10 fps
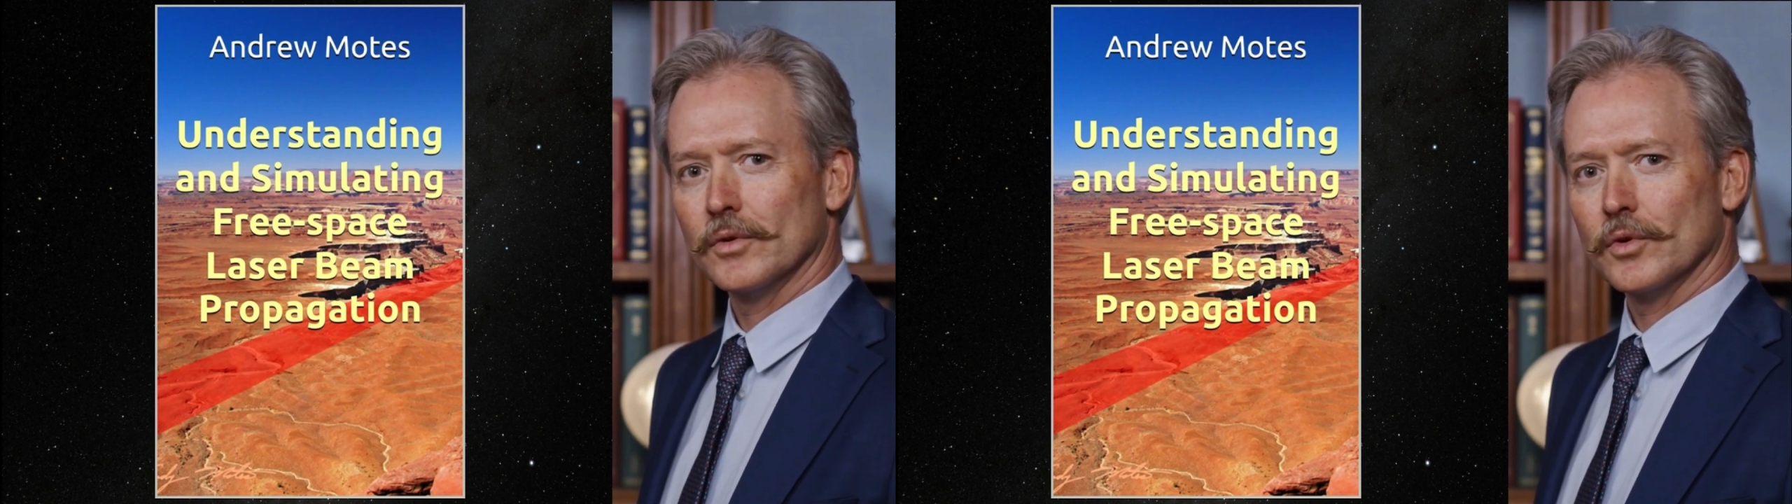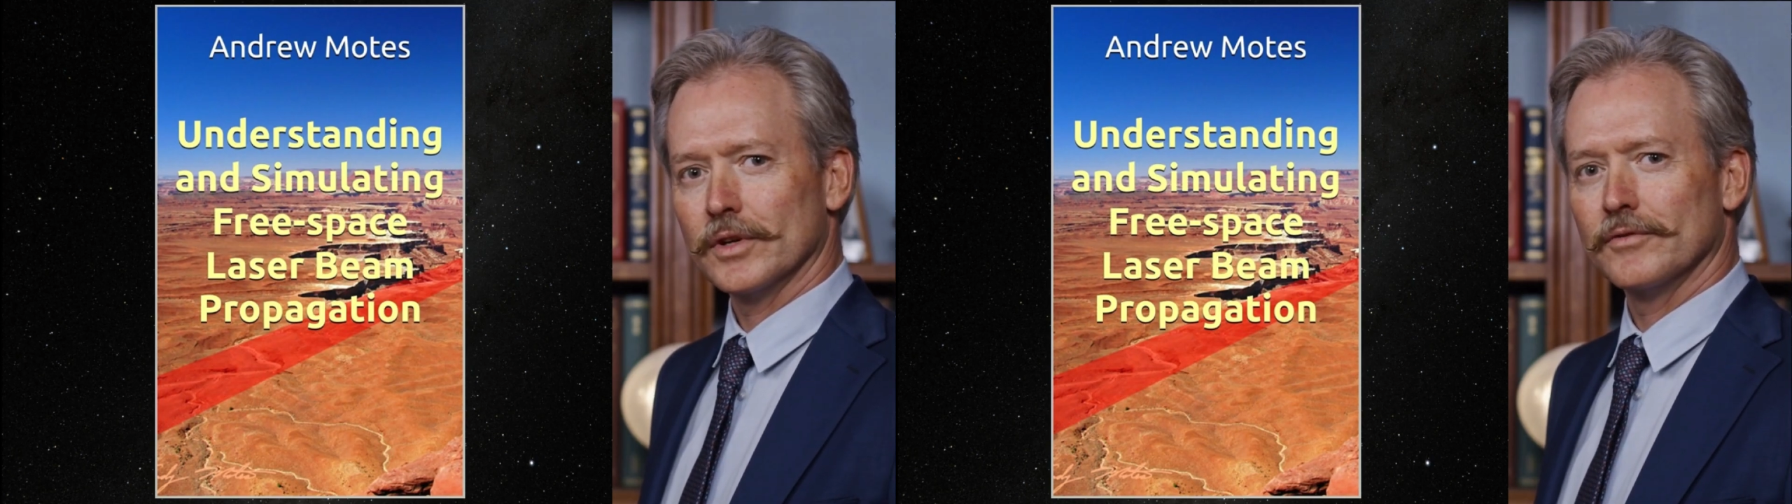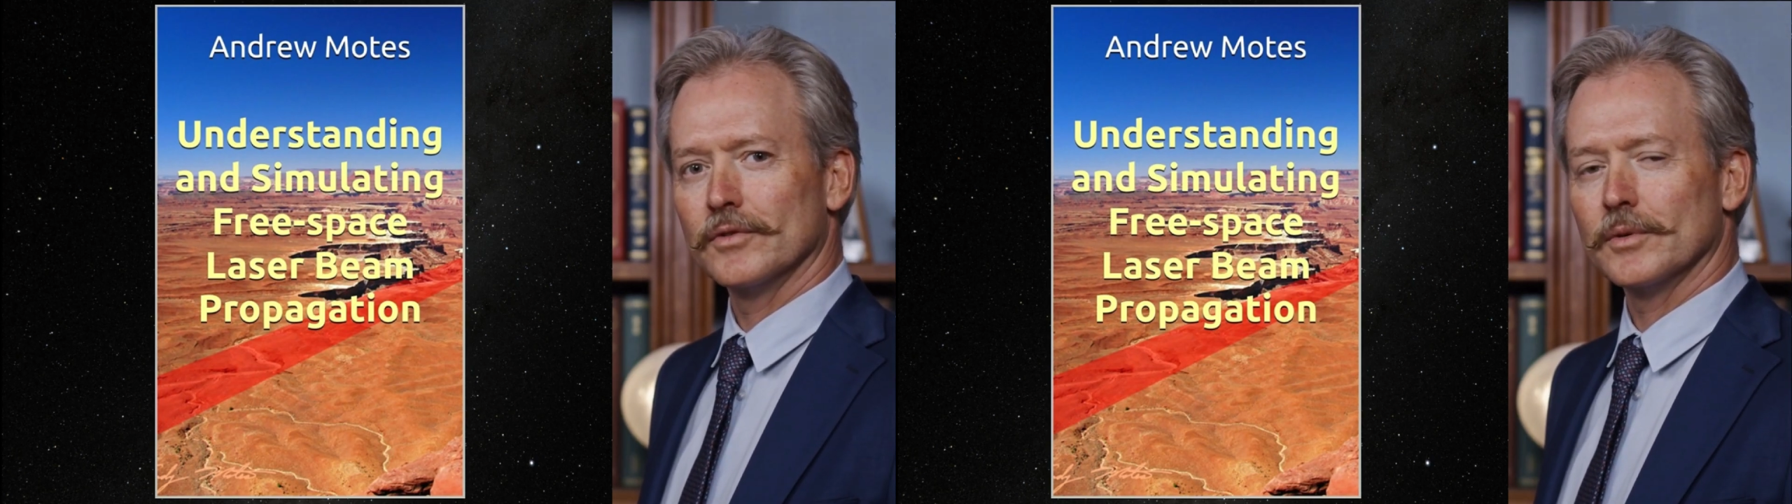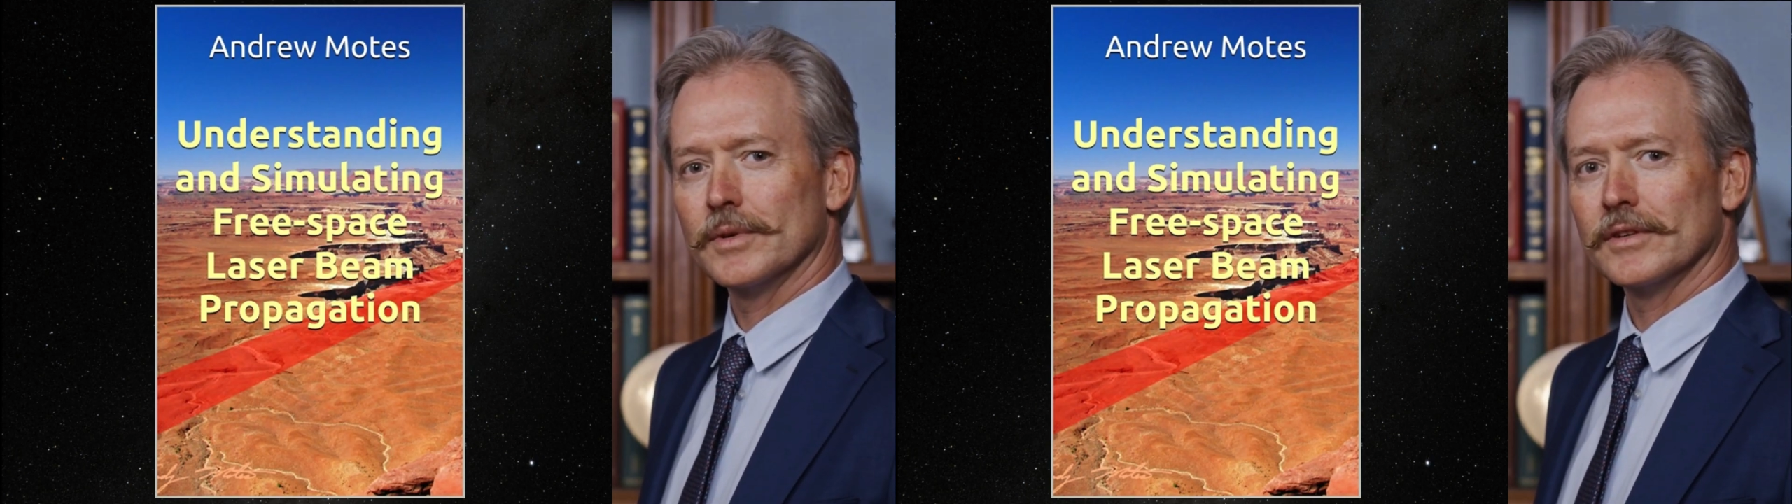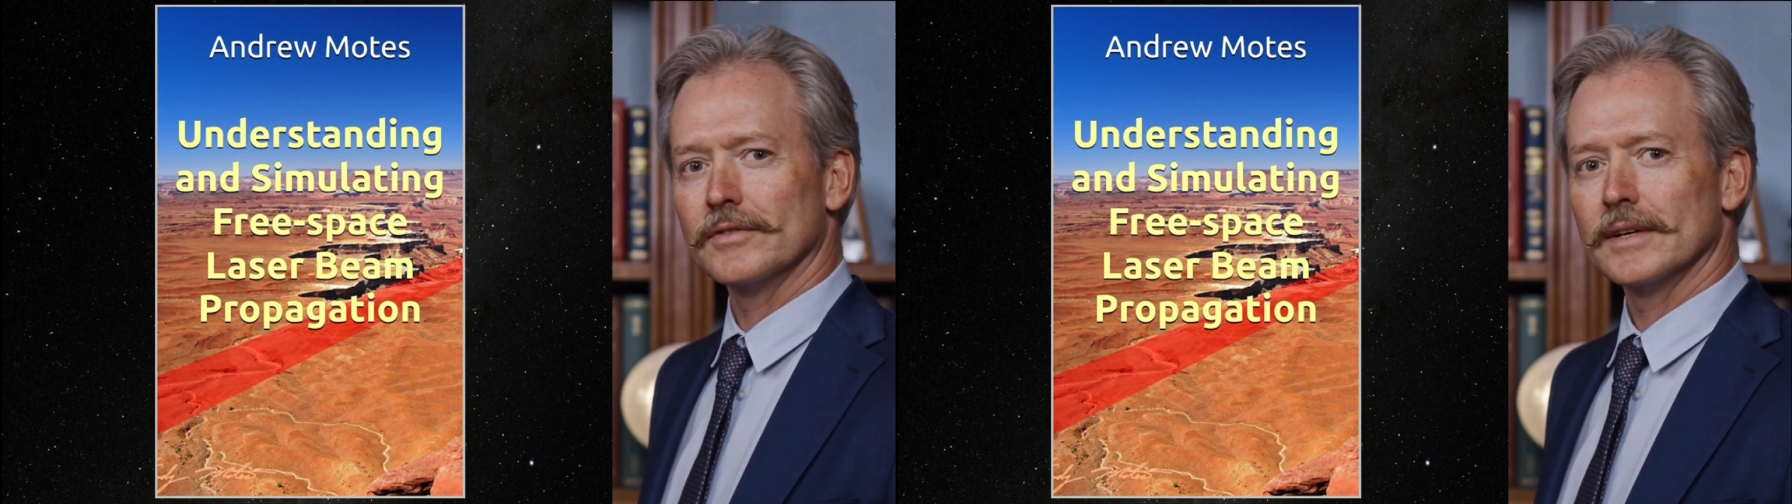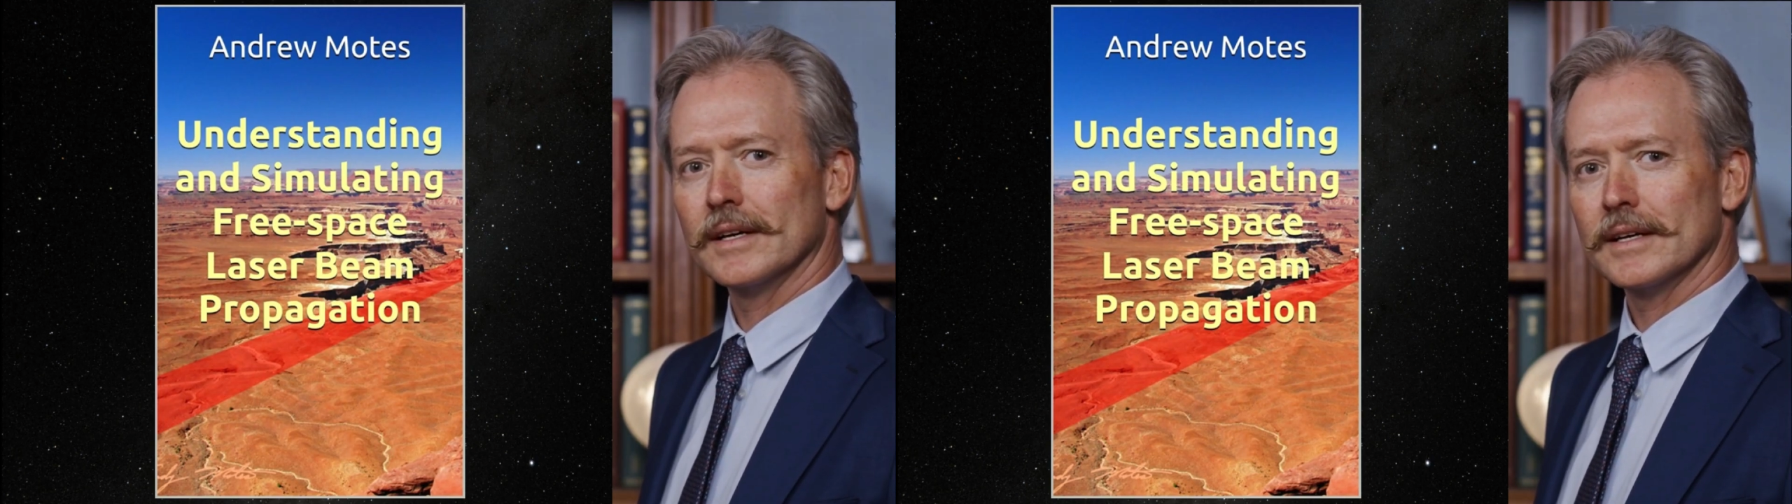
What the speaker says: or informative,